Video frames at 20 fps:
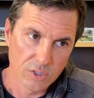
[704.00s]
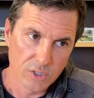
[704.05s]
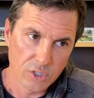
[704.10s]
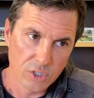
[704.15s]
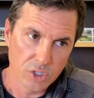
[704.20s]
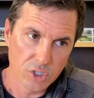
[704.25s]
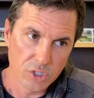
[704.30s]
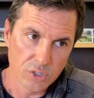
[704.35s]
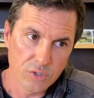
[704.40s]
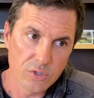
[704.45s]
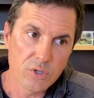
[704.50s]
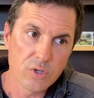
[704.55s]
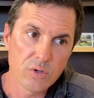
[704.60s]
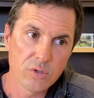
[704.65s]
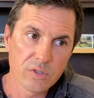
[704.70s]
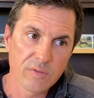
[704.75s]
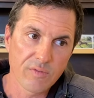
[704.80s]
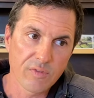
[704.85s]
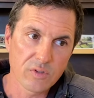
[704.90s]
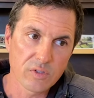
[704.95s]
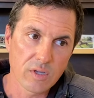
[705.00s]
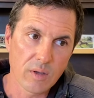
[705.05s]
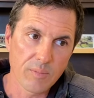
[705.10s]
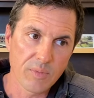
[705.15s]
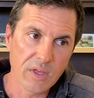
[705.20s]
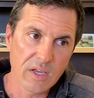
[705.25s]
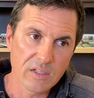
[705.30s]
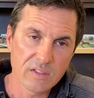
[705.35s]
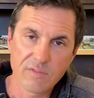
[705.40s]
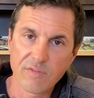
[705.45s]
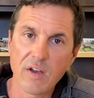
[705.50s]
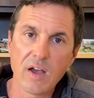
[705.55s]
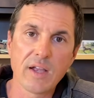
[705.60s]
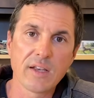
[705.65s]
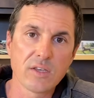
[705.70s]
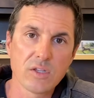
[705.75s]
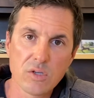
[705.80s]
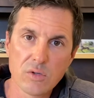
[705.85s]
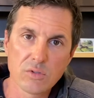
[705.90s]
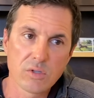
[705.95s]
Should you use them for some things?
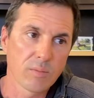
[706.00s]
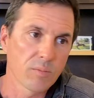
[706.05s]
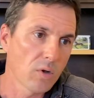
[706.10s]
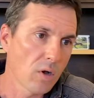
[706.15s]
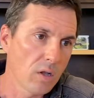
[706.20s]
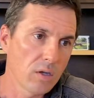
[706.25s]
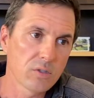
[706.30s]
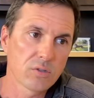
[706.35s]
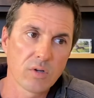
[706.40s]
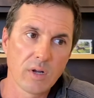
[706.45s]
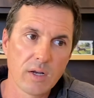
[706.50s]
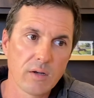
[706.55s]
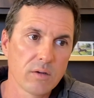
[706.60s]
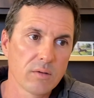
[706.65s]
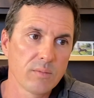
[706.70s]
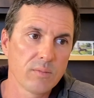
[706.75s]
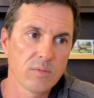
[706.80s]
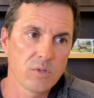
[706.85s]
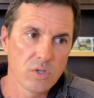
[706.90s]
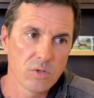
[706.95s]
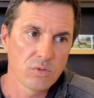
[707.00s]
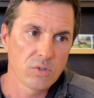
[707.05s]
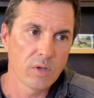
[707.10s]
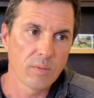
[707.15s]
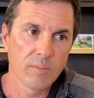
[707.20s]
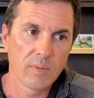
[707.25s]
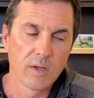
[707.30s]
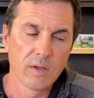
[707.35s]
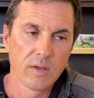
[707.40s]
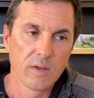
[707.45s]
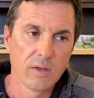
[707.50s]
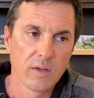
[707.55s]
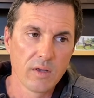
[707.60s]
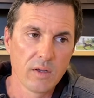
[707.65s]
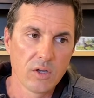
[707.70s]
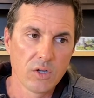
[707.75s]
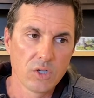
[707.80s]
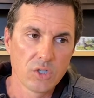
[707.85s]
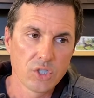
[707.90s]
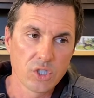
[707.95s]
Fine, use them. Call a trainer, use them.
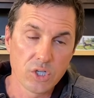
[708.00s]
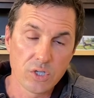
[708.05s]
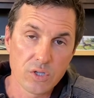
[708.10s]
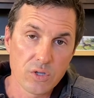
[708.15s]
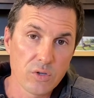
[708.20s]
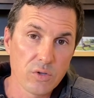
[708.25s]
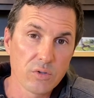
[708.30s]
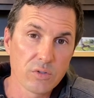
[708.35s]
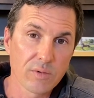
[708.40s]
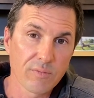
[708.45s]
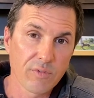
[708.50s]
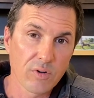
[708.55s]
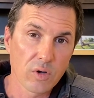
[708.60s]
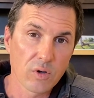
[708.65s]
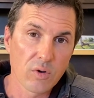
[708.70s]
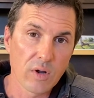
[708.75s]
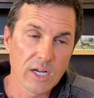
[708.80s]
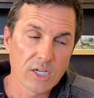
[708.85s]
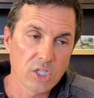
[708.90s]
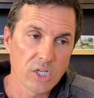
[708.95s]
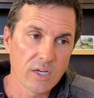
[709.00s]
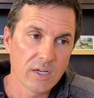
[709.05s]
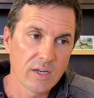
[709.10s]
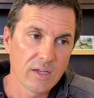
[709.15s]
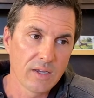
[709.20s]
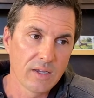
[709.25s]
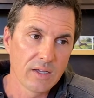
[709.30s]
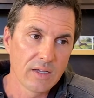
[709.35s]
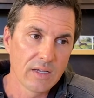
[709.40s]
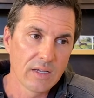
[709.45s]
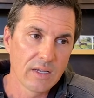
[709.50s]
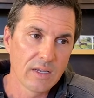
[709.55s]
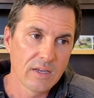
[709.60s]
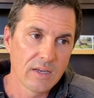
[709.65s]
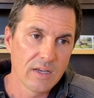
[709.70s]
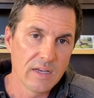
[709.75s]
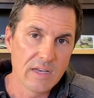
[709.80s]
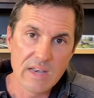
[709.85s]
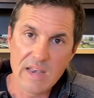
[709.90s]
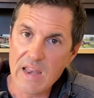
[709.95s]
Should you use them for aggression?
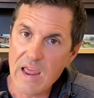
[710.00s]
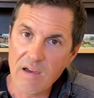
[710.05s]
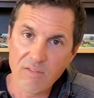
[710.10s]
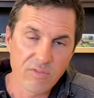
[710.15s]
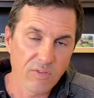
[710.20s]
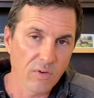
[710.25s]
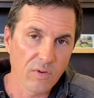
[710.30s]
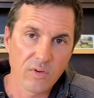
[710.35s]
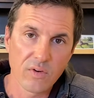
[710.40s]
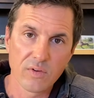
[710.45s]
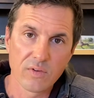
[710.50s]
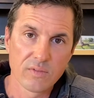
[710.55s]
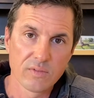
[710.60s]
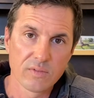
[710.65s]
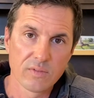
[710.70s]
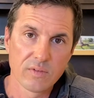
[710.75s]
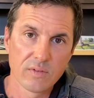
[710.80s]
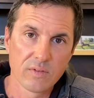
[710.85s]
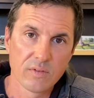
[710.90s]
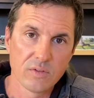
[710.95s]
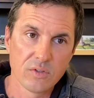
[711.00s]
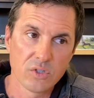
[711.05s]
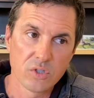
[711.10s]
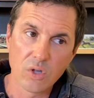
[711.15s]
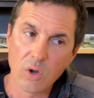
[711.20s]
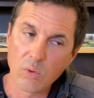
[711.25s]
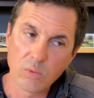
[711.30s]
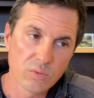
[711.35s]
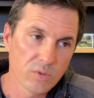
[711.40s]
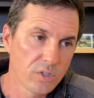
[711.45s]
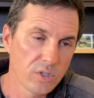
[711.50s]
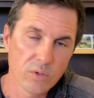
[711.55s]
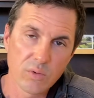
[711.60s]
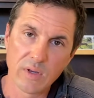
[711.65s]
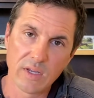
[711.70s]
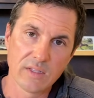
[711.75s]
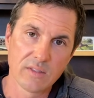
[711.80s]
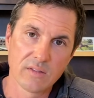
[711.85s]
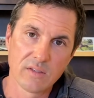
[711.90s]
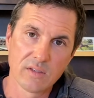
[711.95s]
Never. Don't do
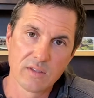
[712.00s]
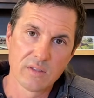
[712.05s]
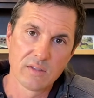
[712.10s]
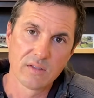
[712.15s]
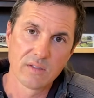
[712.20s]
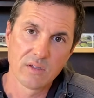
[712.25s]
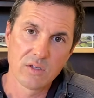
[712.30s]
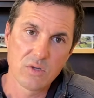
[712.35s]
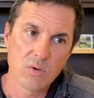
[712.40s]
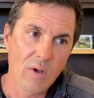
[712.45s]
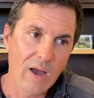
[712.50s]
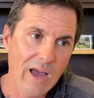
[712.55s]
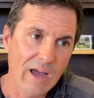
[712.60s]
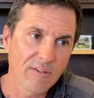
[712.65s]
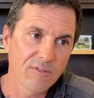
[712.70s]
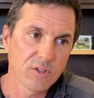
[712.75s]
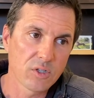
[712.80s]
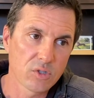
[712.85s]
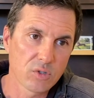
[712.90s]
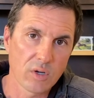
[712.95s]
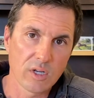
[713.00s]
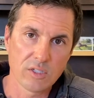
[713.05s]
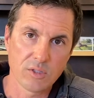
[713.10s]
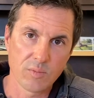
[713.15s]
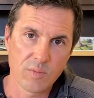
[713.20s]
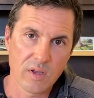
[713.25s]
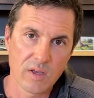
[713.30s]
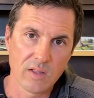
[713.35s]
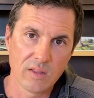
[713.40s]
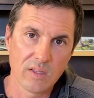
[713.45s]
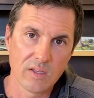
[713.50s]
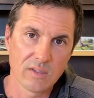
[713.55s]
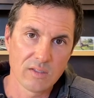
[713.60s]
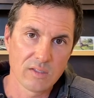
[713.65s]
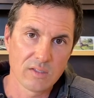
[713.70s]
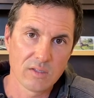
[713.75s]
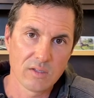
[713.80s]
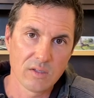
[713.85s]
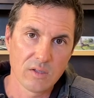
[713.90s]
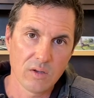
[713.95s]
it. You have to trust me on
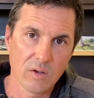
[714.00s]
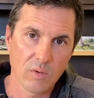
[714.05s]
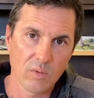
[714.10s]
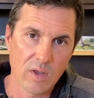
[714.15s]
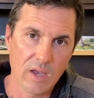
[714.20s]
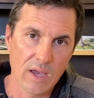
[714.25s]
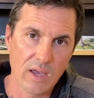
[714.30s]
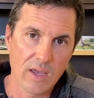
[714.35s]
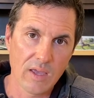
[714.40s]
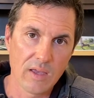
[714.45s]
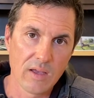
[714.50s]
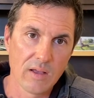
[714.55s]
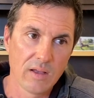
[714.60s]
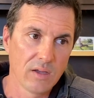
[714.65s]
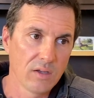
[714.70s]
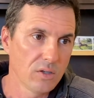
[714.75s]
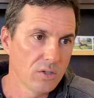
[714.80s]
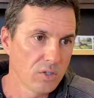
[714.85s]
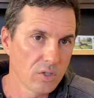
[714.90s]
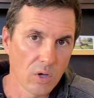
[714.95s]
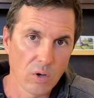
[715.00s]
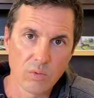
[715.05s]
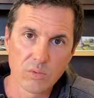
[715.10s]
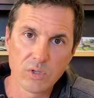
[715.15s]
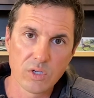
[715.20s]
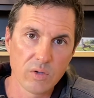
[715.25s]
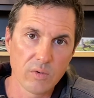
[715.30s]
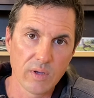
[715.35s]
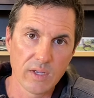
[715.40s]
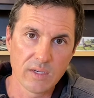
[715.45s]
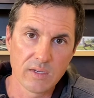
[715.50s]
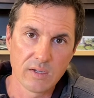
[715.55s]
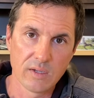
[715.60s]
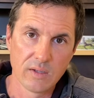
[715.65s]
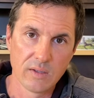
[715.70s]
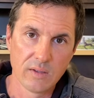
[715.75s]
this, okay? Don't do it.